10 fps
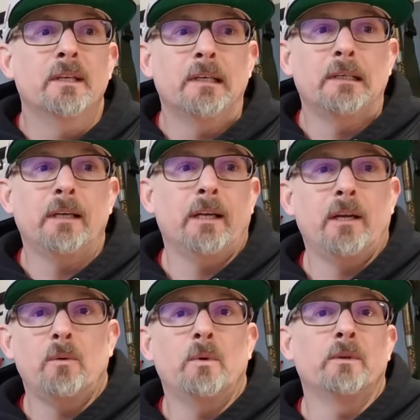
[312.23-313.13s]
and
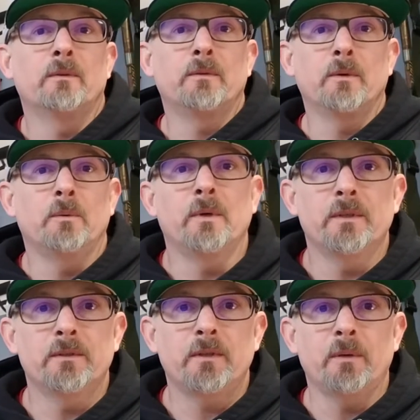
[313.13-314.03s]
how wonderful it
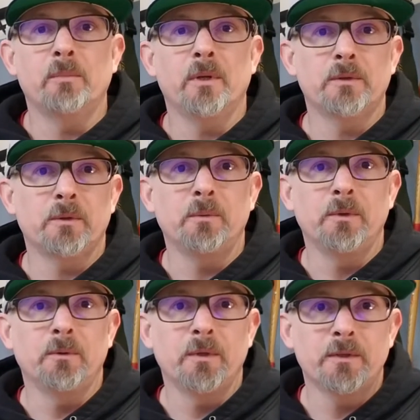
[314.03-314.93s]
was and
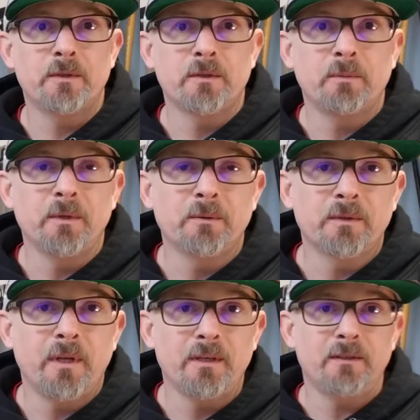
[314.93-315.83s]
pleasurable it was to speak with
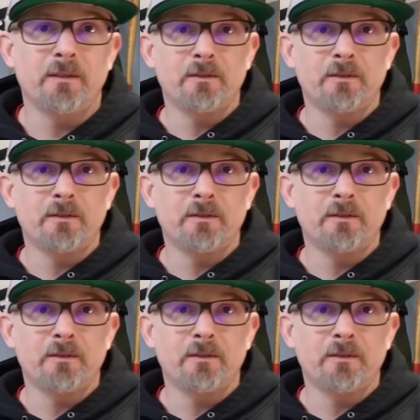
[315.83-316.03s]
Stacy.